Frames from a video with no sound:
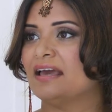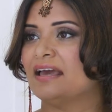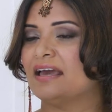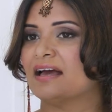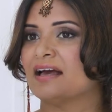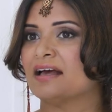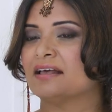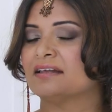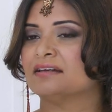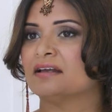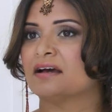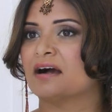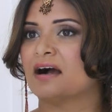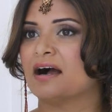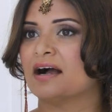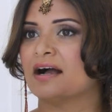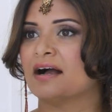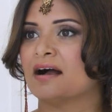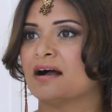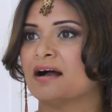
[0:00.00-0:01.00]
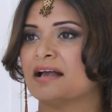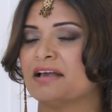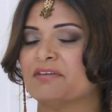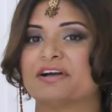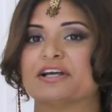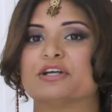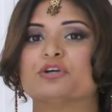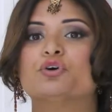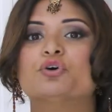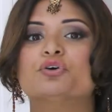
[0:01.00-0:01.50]
And
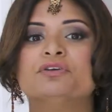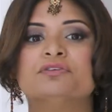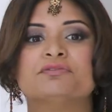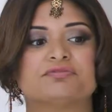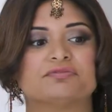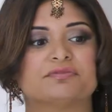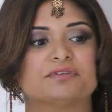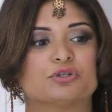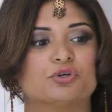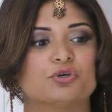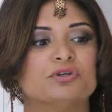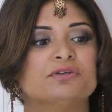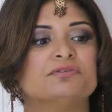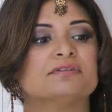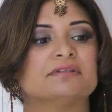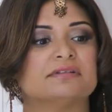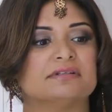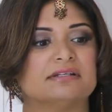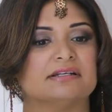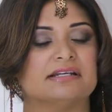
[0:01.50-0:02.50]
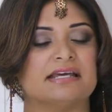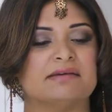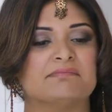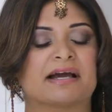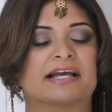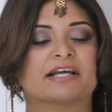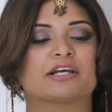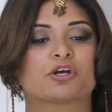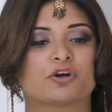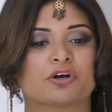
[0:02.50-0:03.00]
if I couldn't
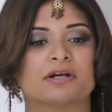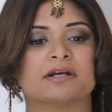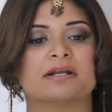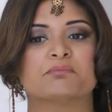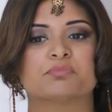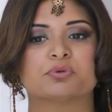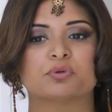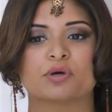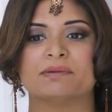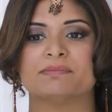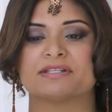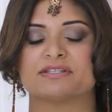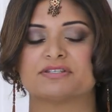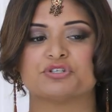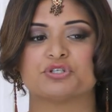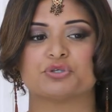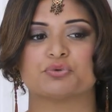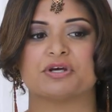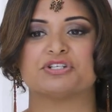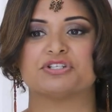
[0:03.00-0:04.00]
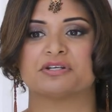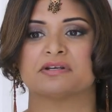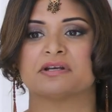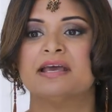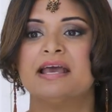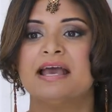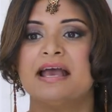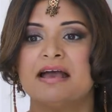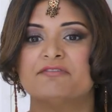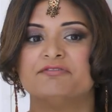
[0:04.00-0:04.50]
in my current employment
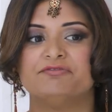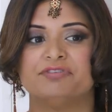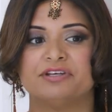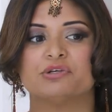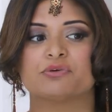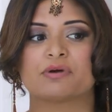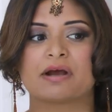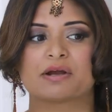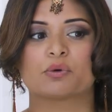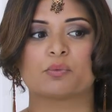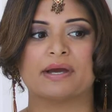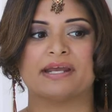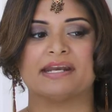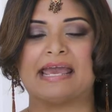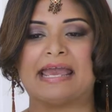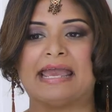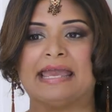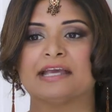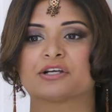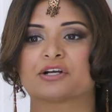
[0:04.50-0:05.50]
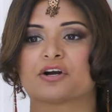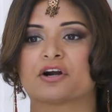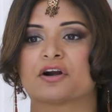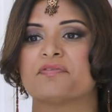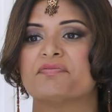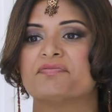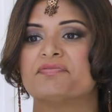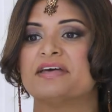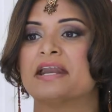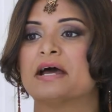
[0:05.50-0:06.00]
situation figure out a way to
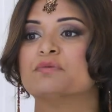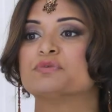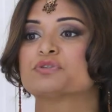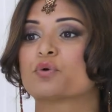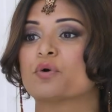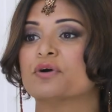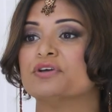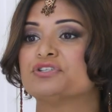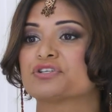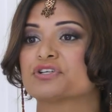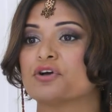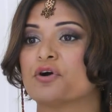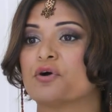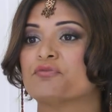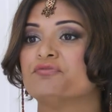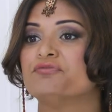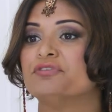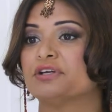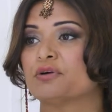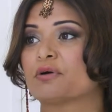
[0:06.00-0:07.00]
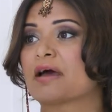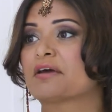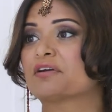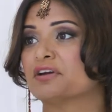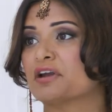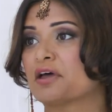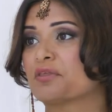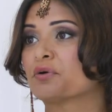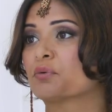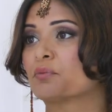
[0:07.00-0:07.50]
anchor, then I was going to go figure out
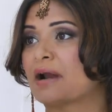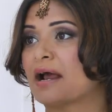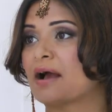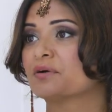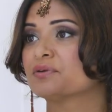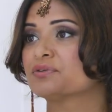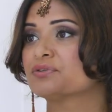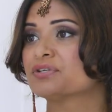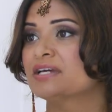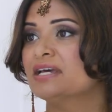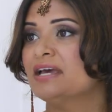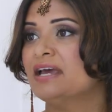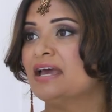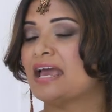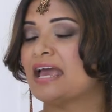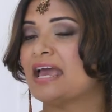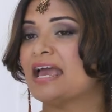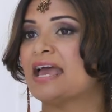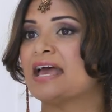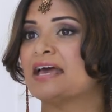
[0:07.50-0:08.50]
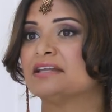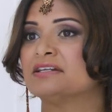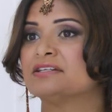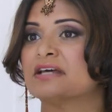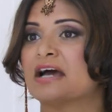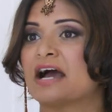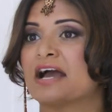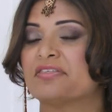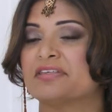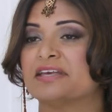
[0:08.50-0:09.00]
another route.
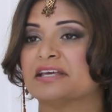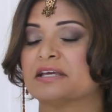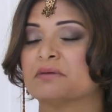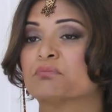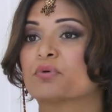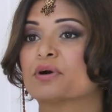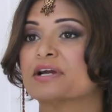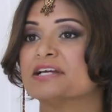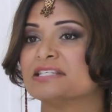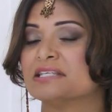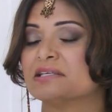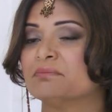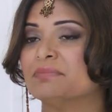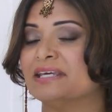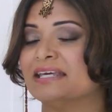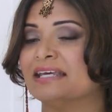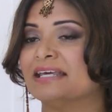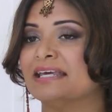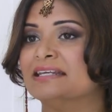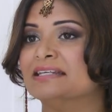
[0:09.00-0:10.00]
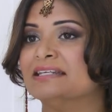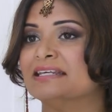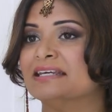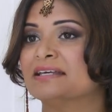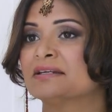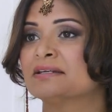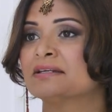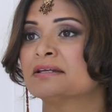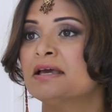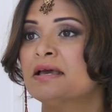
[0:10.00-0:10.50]
And I think embracing being
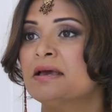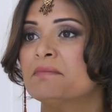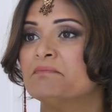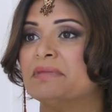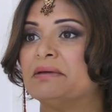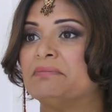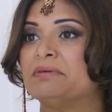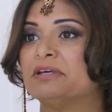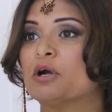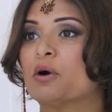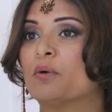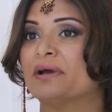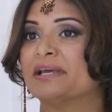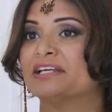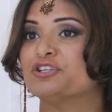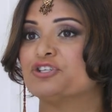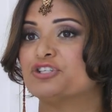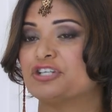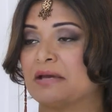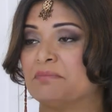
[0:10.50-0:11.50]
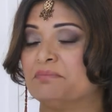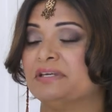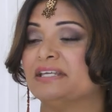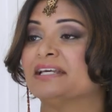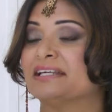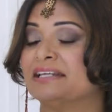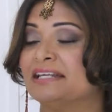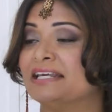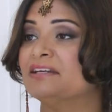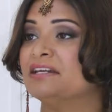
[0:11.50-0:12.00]
Indian, maybe going and
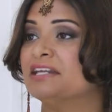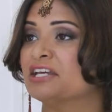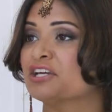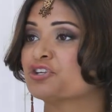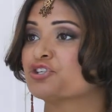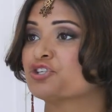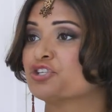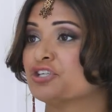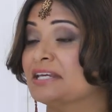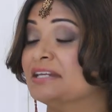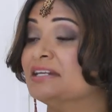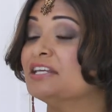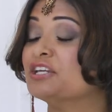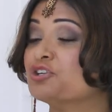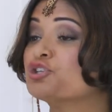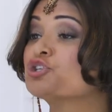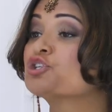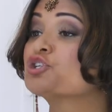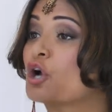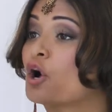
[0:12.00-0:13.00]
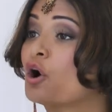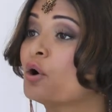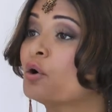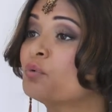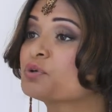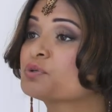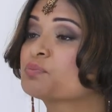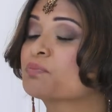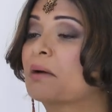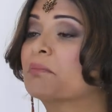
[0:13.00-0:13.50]
championing an Indian
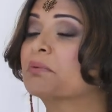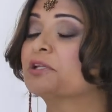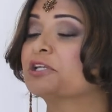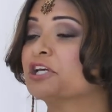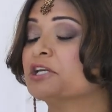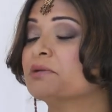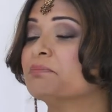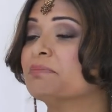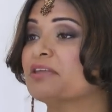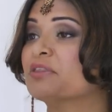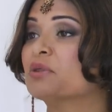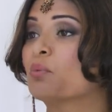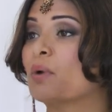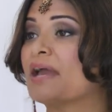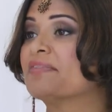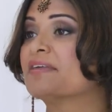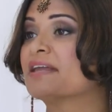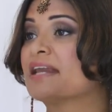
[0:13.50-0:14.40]
show was probably going to be the way